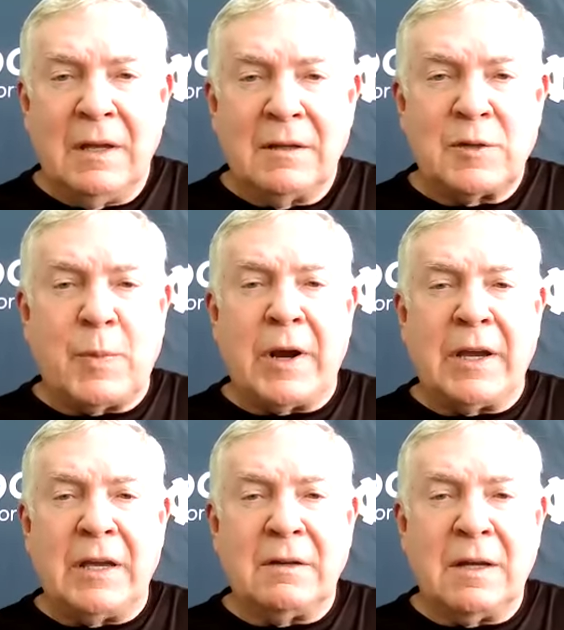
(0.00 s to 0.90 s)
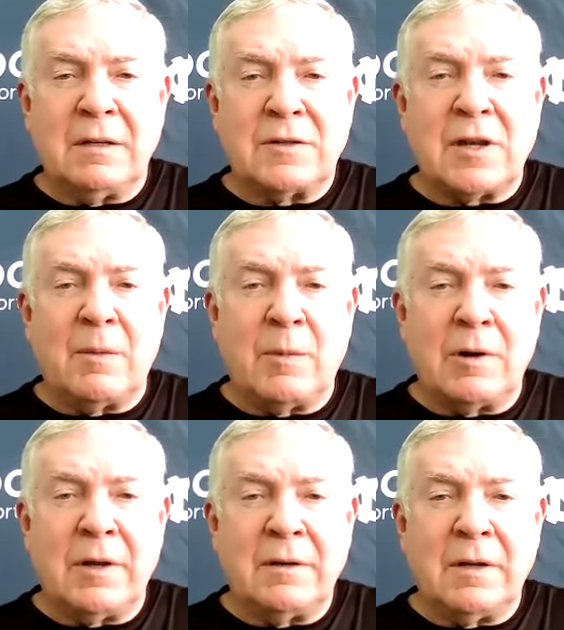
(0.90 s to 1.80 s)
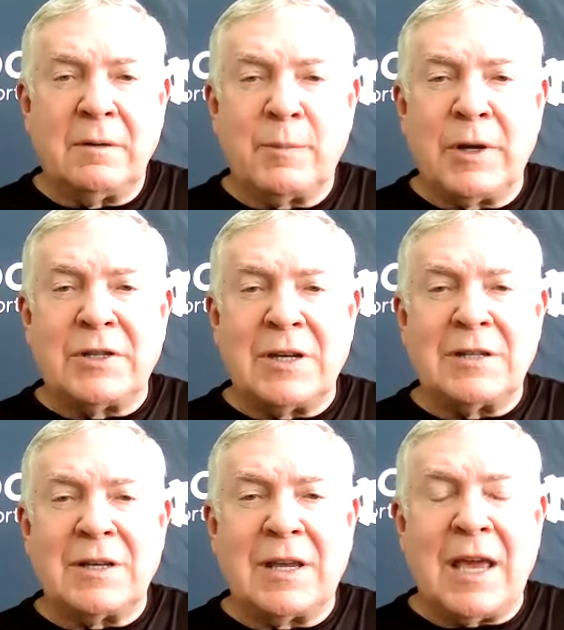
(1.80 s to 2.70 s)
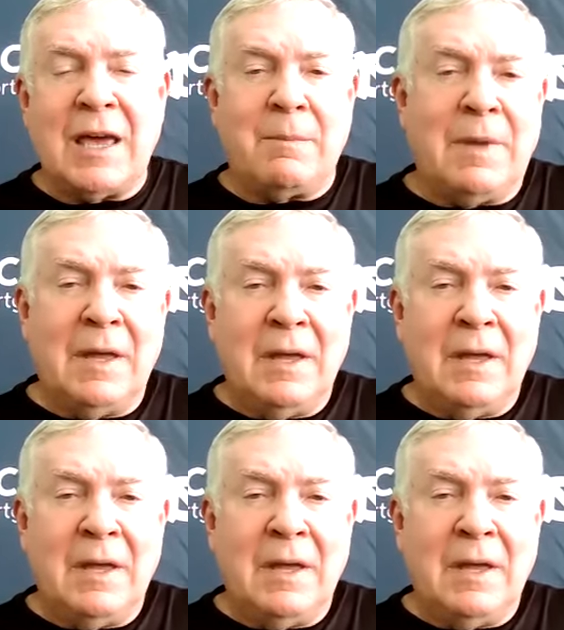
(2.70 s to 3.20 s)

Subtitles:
spring and summer and preseason camp,